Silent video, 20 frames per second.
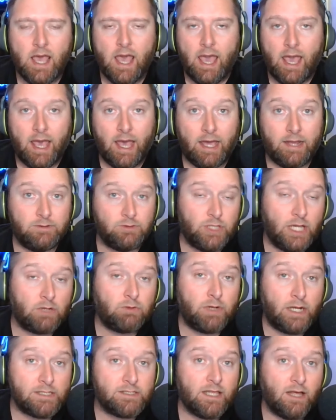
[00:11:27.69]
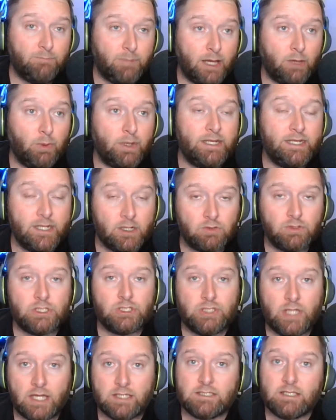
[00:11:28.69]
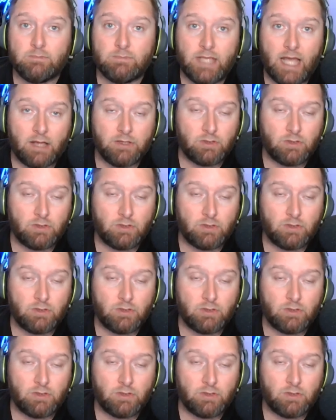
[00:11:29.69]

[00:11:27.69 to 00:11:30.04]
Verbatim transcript: And Jake Retzlaff, by the way, nearly chased him down.